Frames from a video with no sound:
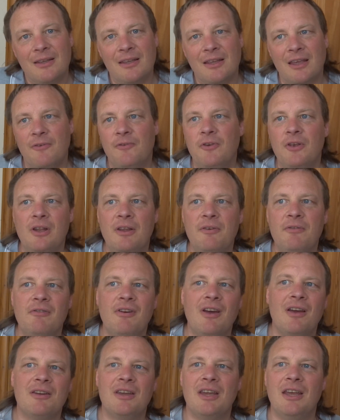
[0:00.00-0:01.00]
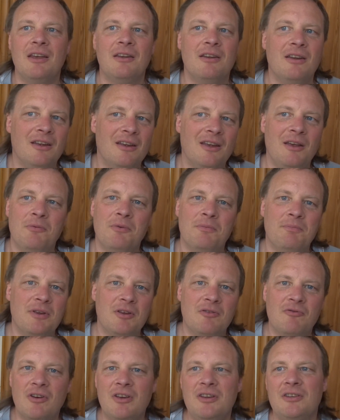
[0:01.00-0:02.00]
If you live around here, it would be
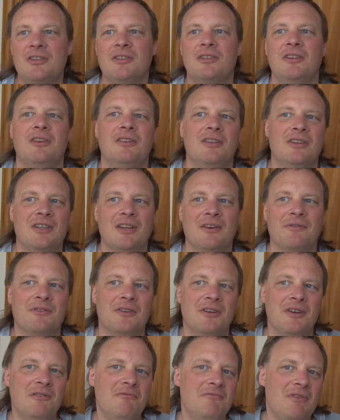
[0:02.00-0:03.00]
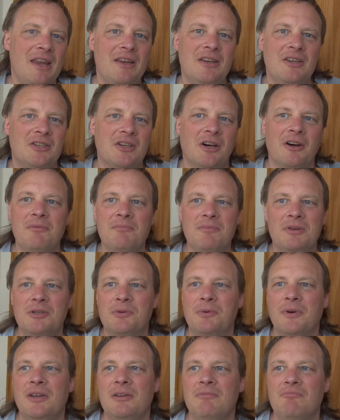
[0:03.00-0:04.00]
great to see you this afternoon, anytime
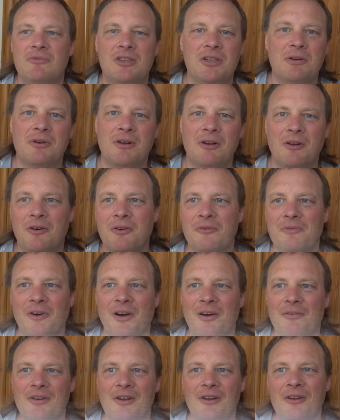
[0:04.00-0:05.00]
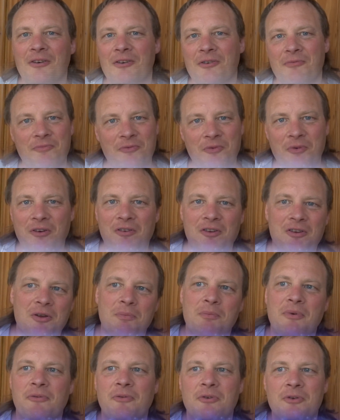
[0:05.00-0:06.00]
between 2 o'clock and 5 o'clock. We're at
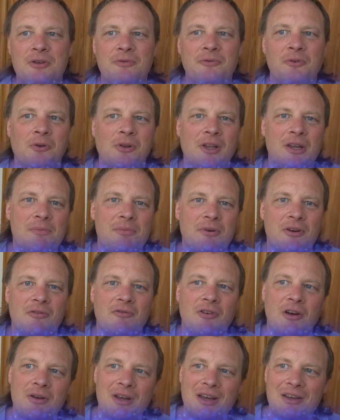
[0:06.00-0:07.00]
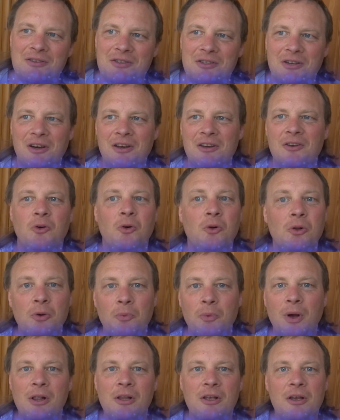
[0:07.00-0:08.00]
number 44 Lindbergh Road outside. All are
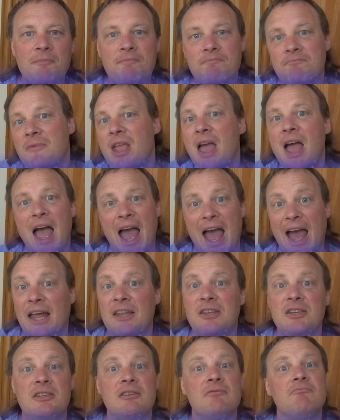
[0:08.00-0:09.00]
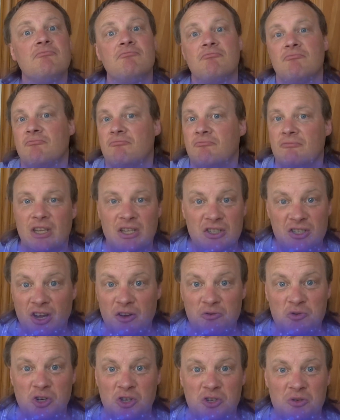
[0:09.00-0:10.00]
welcome, and there's
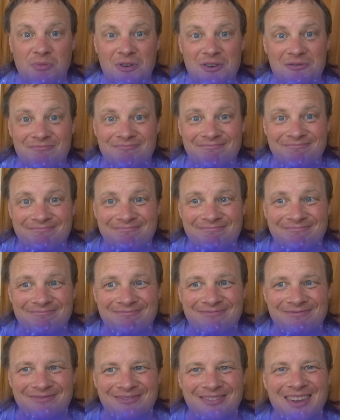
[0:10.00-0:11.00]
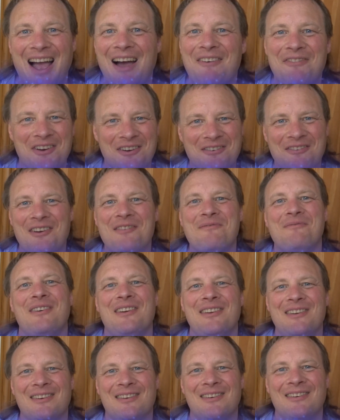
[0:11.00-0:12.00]
no judgment. Have a great
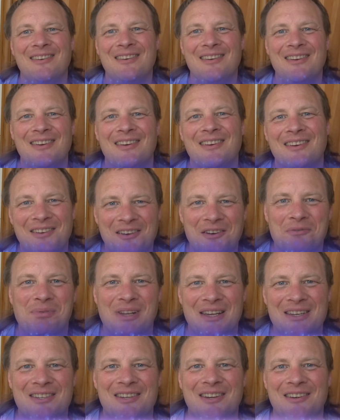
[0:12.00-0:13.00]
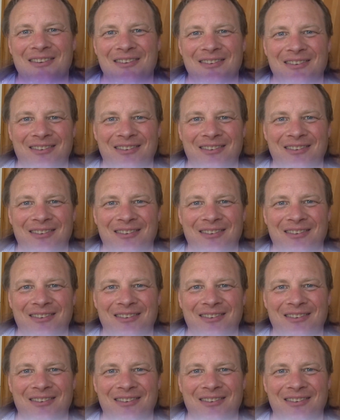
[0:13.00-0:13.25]
week. God bless you.